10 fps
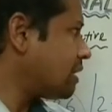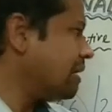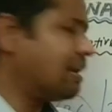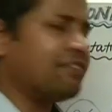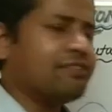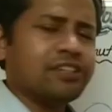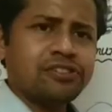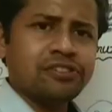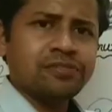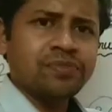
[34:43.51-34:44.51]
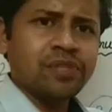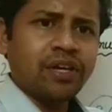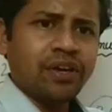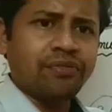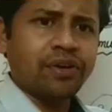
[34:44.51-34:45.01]
reverse
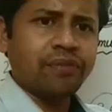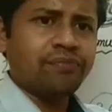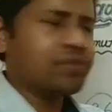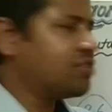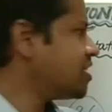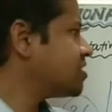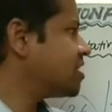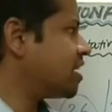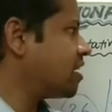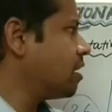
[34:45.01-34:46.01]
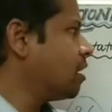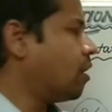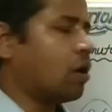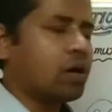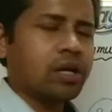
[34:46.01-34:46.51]
if we change their
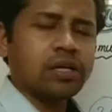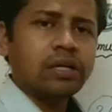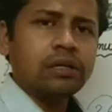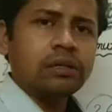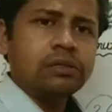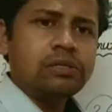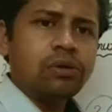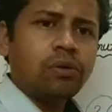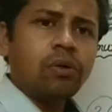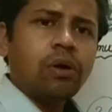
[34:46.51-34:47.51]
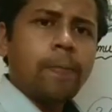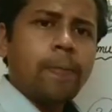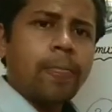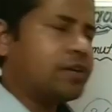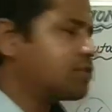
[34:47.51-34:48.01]
order. So
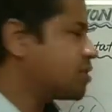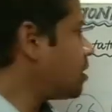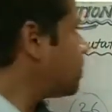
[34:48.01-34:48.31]
it's